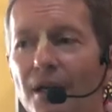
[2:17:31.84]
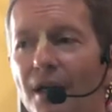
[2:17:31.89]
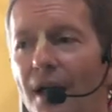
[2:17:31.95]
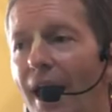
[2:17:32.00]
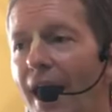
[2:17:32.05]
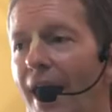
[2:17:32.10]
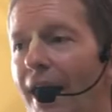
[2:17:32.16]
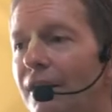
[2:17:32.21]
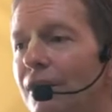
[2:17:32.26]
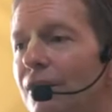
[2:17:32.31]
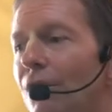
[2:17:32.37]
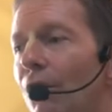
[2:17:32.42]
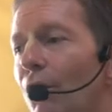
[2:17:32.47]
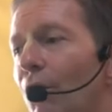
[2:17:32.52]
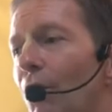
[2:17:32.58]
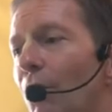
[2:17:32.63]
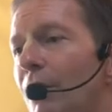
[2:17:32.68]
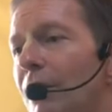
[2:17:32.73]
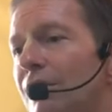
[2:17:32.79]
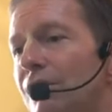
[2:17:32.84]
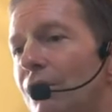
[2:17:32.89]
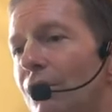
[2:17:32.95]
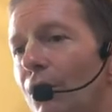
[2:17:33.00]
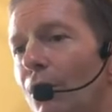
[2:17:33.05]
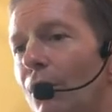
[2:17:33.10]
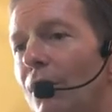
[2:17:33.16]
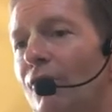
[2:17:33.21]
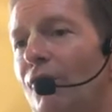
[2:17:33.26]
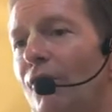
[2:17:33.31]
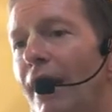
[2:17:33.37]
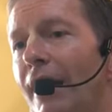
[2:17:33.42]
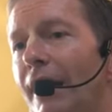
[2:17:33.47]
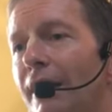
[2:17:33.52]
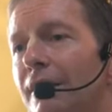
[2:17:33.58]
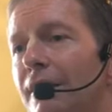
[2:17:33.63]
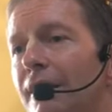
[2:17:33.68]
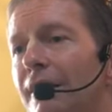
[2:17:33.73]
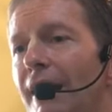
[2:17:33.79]
and always
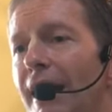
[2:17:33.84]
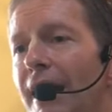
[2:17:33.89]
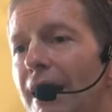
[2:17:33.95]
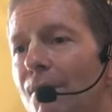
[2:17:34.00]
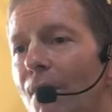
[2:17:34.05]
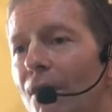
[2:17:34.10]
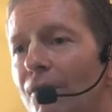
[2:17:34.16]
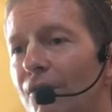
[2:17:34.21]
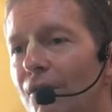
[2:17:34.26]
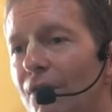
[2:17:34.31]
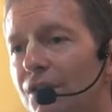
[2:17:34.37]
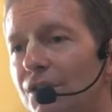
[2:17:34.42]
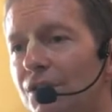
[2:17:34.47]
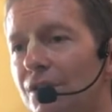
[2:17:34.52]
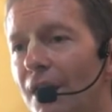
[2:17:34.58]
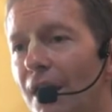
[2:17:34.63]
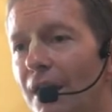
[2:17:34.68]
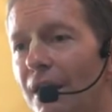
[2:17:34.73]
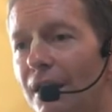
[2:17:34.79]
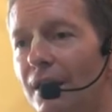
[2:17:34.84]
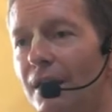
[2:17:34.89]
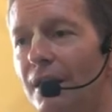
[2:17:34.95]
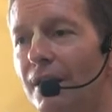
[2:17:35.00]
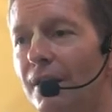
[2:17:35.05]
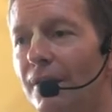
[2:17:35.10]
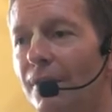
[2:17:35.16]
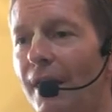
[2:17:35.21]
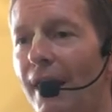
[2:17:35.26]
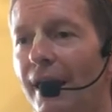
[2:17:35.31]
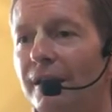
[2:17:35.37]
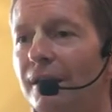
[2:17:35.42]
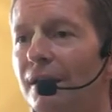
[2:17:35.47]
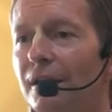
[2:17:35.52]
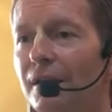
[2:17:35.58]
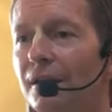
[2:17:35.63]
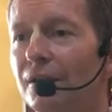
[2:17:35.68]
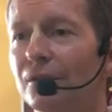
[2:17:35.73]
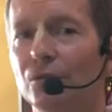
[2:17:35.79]
glorifying the name of Krishna,
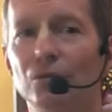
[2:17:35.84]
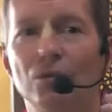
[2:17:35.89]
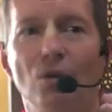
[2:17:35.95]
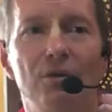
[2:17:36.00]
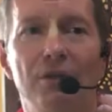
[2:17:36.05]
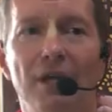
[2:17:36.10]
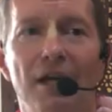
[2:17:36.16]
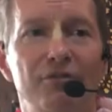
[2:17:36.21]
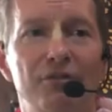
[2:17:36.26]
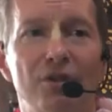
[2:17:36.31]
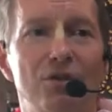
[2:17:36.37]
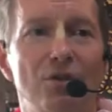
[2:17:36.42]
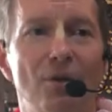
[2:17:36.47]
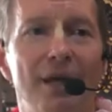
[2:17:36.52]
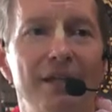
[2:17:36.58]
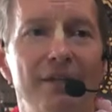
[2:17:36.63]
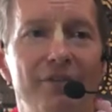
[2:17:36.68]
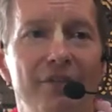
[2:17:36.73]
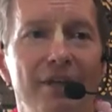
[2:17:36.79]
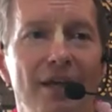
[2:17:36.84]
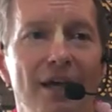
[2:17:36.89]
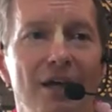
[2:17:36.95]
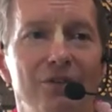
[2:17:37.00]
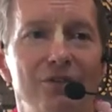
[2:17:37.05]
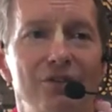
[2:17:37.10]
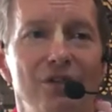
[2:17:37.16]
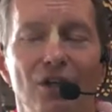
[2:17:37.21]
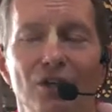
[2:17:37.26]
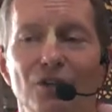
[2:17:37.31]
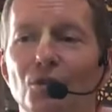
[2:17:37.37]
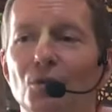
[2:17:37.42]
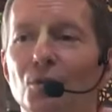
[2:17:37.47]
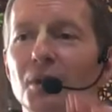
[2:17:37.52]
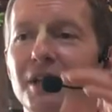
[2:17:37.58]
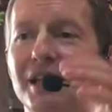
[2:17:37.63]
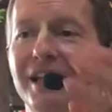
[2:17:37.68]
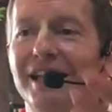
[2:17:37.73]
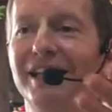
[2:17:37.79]
then you don't have to do anything else. You
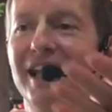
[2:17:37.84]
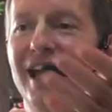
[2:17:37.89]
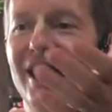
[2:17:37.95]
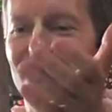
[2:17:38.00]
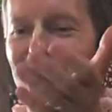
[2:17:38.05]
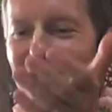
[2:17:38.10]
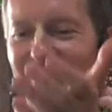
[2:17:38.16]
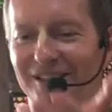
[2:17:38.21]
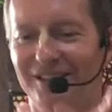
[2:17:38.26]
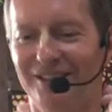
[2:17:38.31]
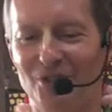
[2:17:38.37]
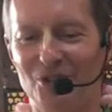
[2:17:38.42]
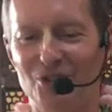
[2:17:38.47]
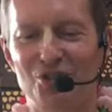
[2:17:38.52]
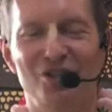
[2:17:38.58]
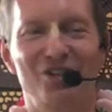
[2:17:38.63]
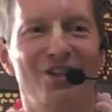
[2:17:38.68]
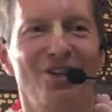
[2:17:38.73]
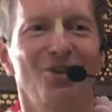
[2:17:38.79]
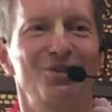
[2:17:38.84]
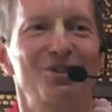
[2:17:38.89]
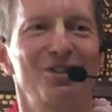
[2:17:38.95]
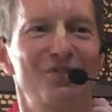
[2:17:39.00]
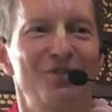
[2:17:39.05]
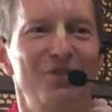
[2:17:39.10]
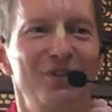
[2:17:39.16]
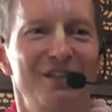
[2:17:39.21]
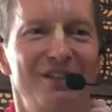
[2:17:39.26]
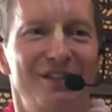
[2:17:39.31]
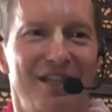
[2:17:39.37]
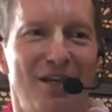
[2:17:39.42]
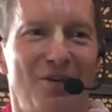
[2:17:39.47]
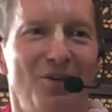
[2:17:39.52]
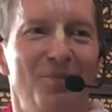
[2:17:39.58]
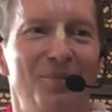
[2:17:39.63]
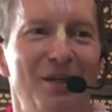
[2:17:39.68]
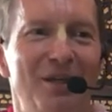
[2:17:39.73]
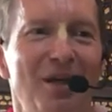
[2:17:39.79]
will inherit Krishna's lotus feet. That
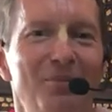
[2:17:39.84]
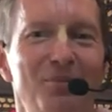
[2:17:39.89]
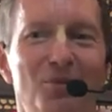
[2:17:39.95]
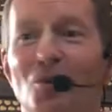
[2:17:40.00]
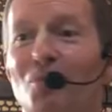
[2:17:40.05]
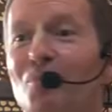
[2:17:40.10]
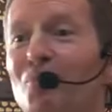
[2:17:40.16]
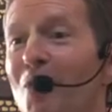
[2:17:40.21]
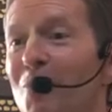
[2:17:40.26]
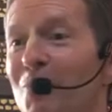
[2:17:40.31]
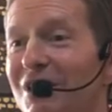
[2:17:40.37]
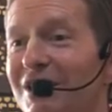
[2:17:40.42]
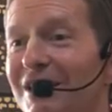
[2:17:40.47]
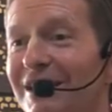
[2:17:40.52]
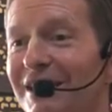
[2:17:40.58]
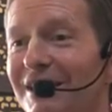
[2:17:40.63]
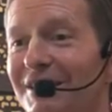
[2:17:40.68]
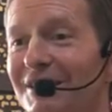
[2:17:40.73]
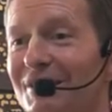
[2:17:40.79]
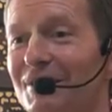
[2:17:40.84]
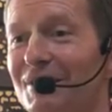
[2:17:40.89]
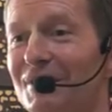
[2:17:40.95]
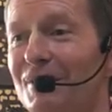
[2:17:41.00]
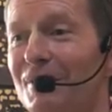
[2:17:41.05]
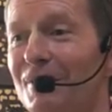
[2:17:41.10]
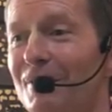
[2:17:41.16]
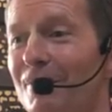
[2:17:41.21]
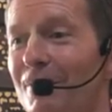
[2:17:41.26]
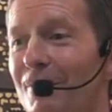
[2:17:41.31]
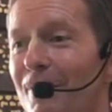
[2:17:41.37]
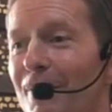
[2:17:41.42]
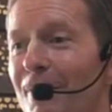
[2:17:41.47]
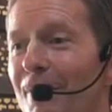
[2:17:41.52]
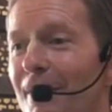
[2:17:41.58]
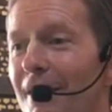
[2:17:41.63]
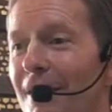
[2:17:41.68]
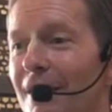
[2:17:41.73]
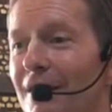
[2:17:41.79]
will become your property.
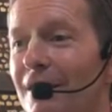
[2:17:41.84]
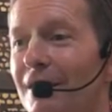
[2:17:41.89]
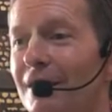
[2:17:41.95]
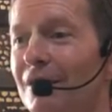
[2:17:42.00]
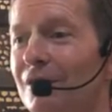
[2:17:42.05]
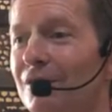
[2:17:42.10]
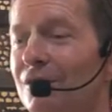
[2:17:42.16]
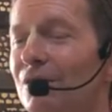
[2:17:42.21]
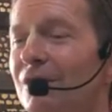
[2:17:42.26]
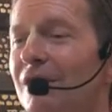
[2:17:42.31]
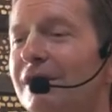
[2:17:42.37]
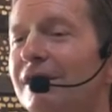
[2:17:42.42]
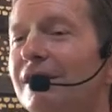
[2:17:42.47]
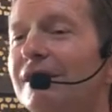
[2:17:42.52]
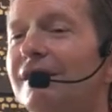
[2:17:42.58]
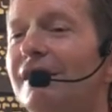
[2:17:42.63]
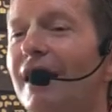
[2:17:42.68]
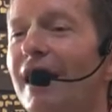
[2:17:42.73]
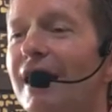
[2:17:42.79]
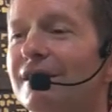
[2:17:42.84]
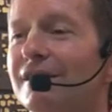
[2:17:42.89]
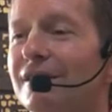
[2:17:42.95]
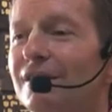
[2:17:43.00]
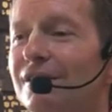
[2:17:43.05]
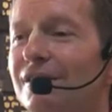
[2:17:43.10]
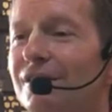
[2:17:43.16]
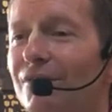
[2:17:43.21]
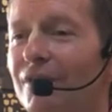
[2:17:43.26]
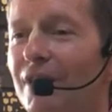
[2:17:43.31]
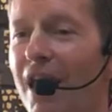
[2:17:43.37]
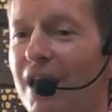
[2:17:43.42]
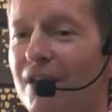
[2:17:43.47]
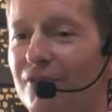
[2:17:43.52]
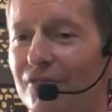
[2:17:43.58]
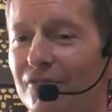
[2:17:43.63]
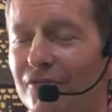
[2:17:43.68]
Hmm? So this is the essence of life.